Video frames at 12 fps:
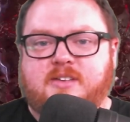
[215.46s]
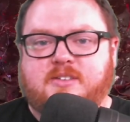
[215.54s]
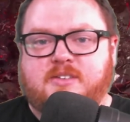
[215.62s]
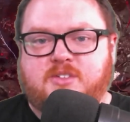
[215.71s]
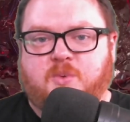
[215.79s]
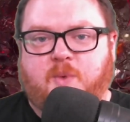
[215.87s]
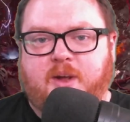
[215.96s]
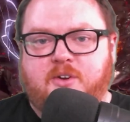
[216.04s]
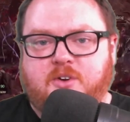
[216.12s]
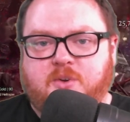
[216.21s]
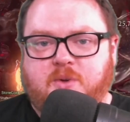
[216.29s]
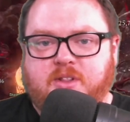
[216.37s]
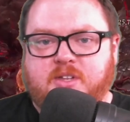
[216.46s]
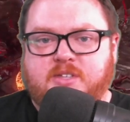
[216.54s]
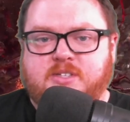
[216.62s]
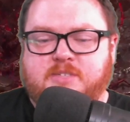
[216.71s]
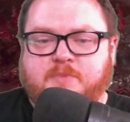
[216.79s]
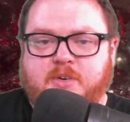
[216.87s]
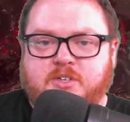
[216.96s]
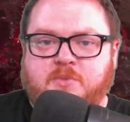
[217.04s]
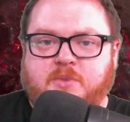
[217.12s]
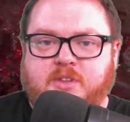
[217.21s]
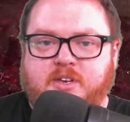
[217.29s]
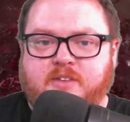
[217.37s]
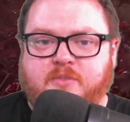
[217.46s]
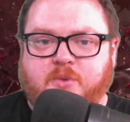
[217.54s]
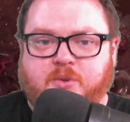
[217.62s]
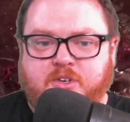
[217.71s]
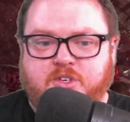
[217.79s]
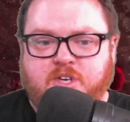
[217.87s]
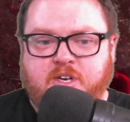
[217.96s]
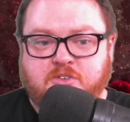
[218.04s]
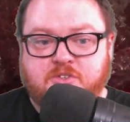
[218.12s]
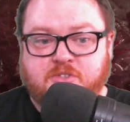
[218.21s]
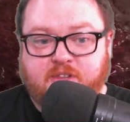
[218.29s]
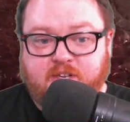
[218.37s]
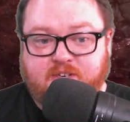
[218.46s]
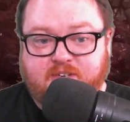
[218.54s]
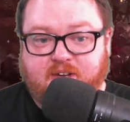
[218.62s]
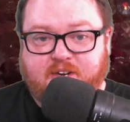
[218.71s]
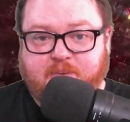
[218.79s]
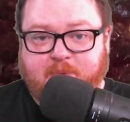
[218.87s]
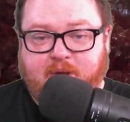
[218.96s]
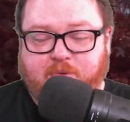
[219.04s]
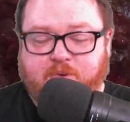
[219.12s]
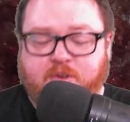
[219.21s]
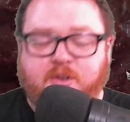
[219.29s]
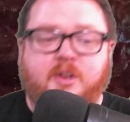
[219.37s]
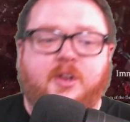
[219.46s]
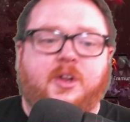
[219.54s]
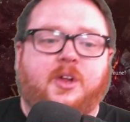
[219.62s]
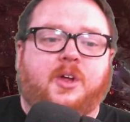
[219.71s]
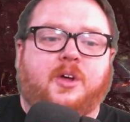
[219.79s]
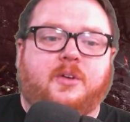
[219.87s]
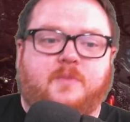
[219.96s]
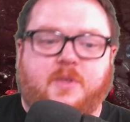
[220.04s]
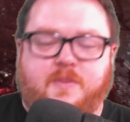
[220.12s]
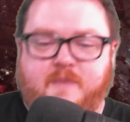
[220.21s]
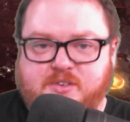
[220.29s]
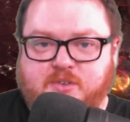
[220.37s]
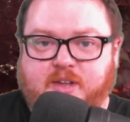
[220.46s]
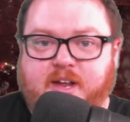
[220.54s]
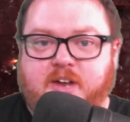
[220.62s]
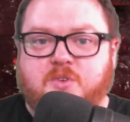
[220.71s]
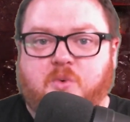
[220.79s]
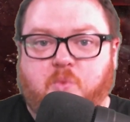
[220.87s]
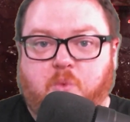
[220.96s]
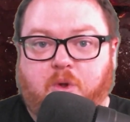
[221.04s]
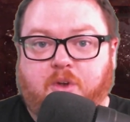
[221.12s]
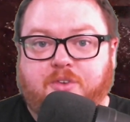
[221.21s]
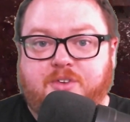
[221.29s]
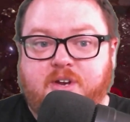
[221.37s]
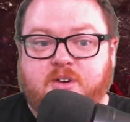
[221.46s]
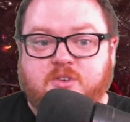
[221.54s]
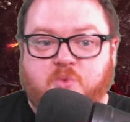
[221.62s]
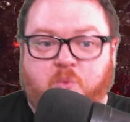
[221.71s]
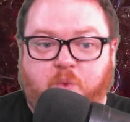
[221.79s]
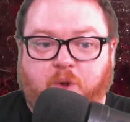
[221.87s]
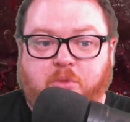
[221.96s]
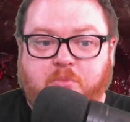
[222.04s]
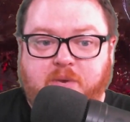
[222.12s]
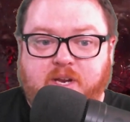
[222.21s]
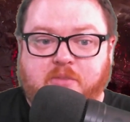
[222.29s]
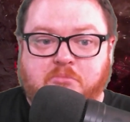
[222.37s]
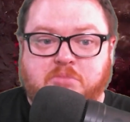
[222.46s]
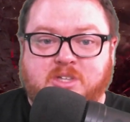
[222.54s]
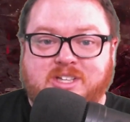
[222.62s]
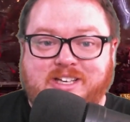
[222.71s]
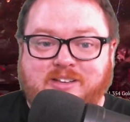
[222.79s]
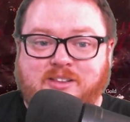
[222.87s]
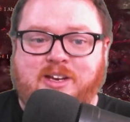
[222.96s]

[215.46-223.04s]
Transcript: as to why they're doing this, especially with the difficulty changes that they talked about. With Vessel of Hatred, world tiers will be completely